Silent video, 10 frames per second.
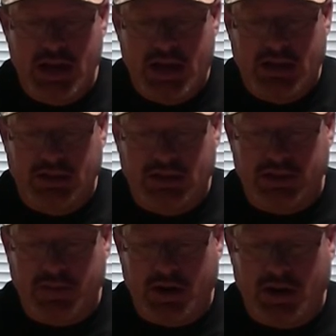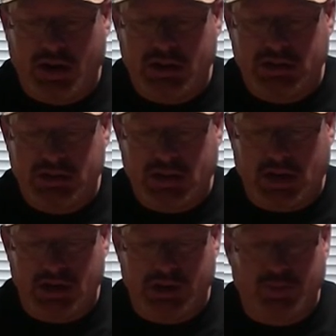And the asparagus, I
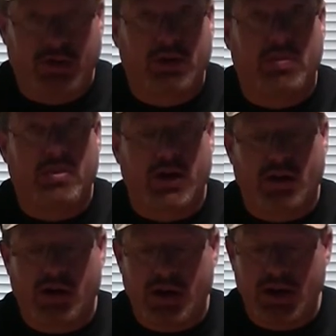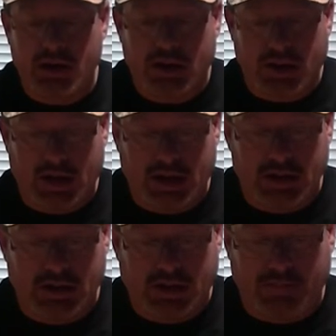just put a little butter on and
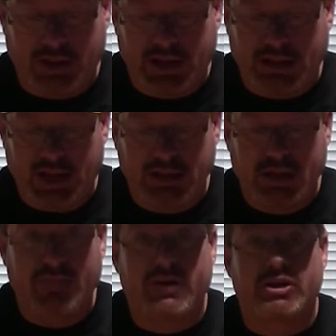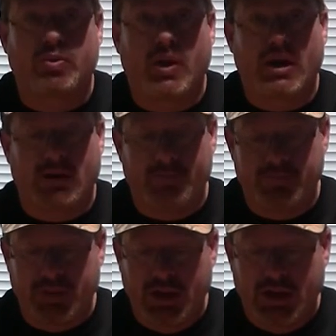bake that in the oven as well.
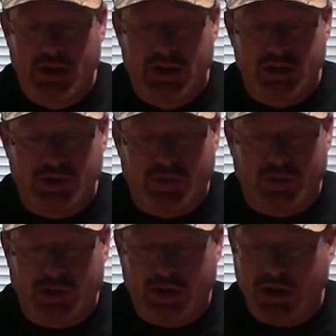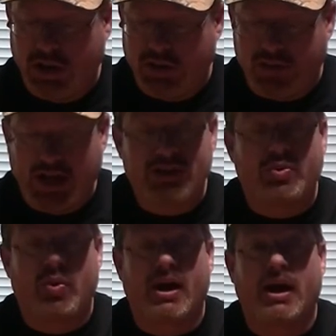So there you go. That's
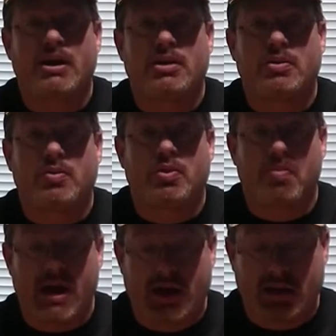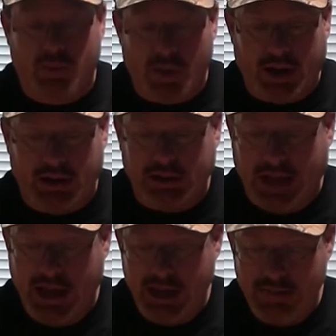what I do with my wild
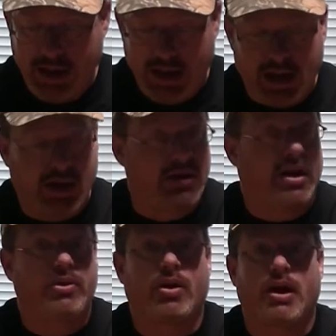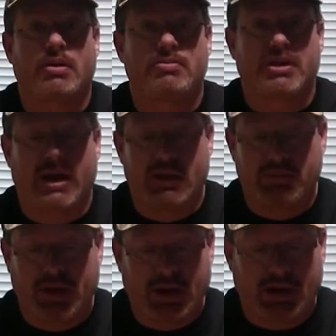game and other items that I can
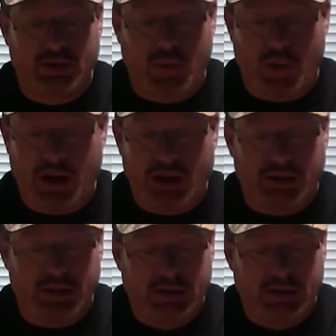pick out in the wild.